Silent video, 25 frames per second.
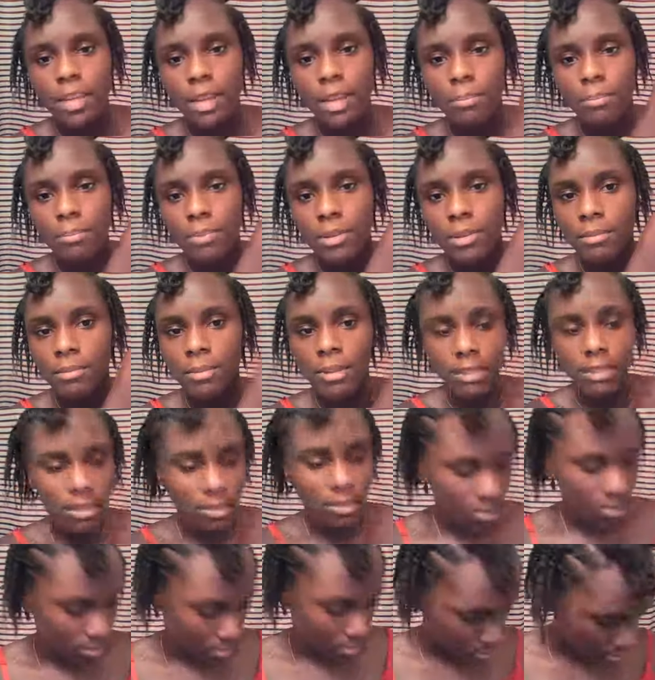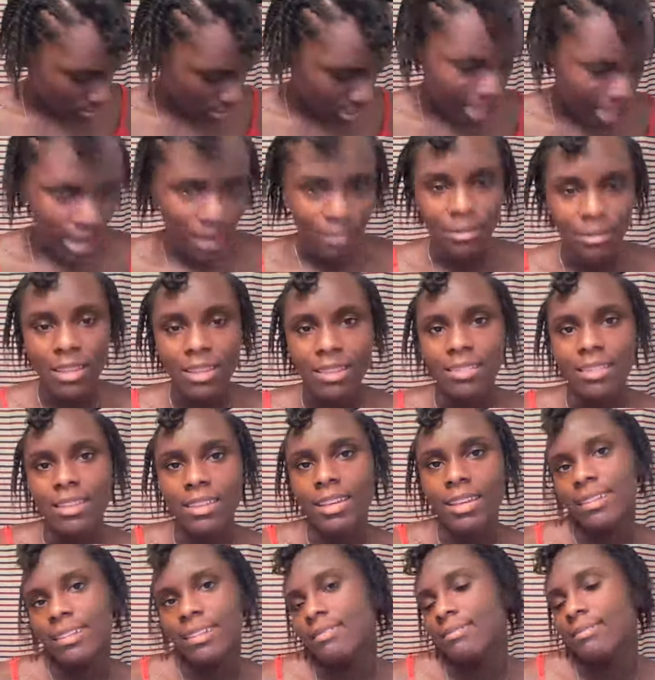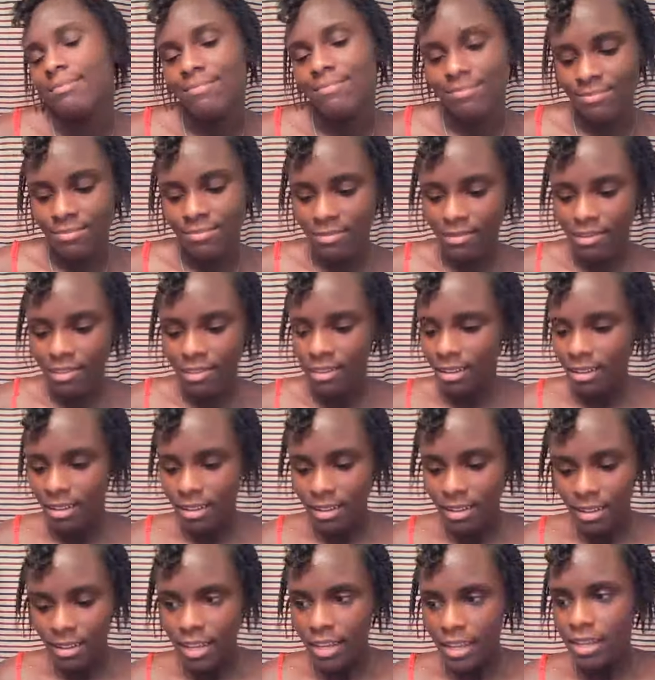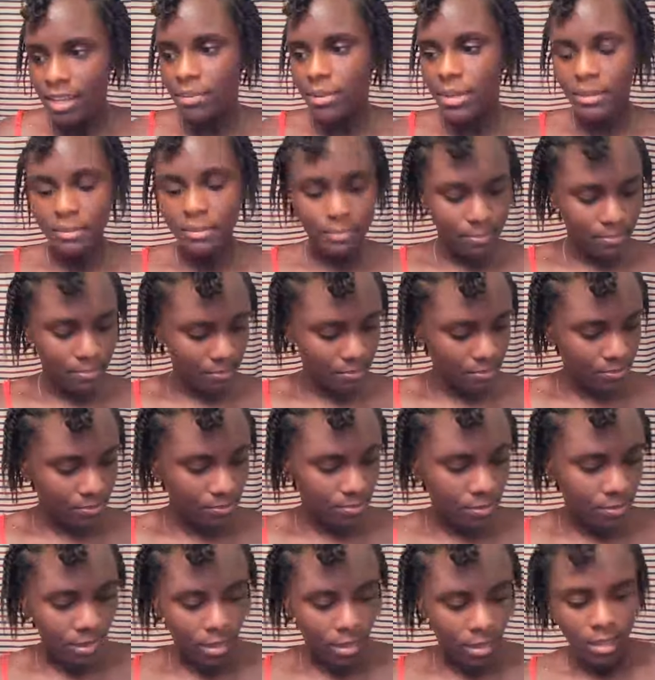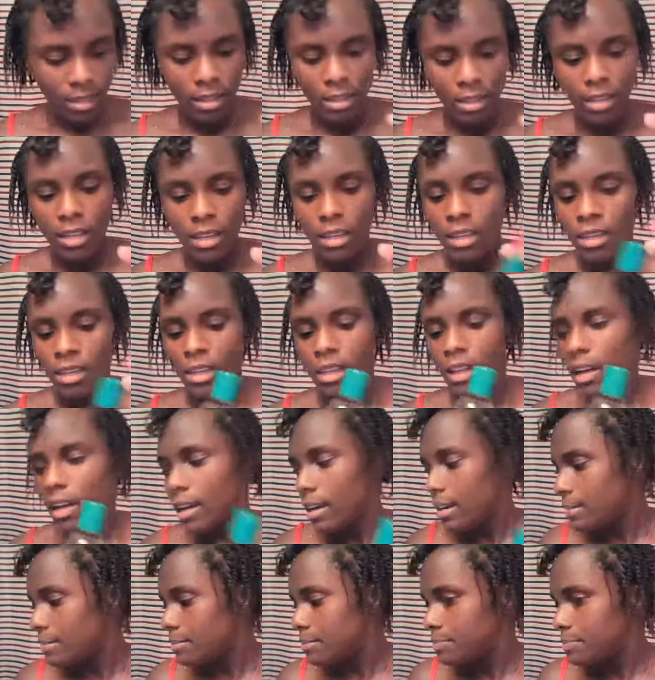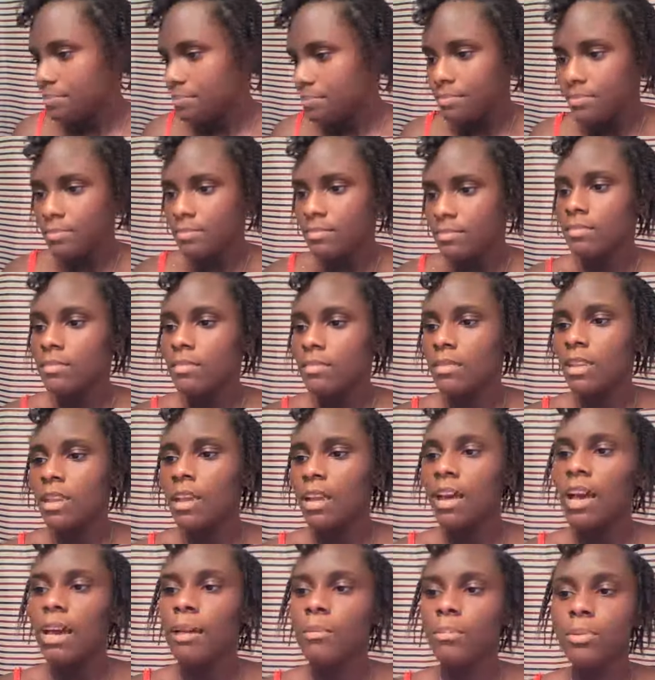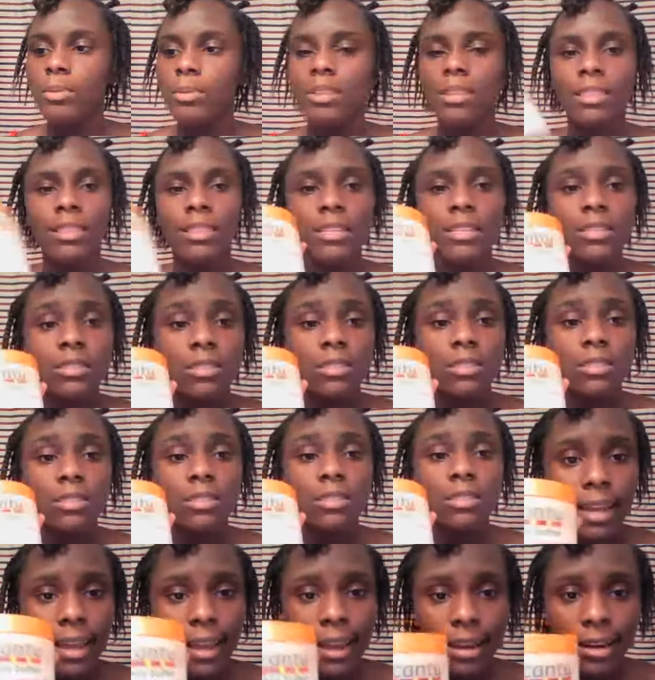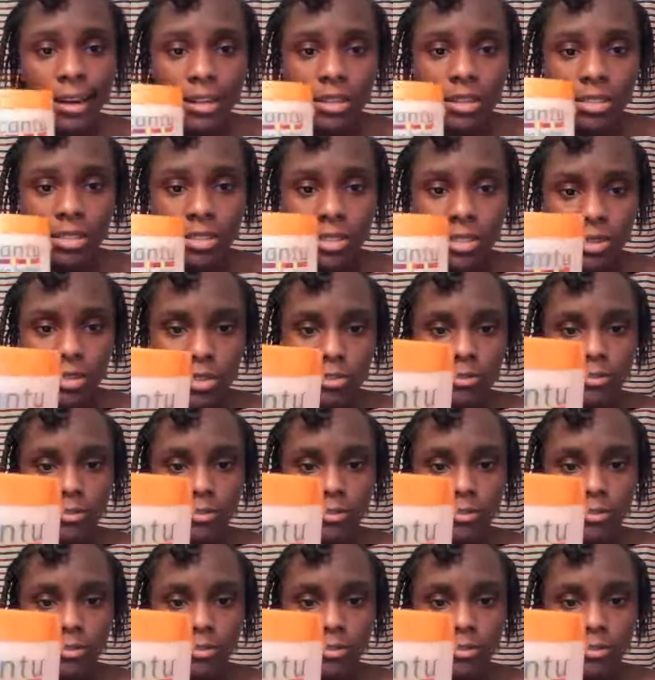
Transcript: up in my little cabinet thing. Anyway, um, I put this on my hair to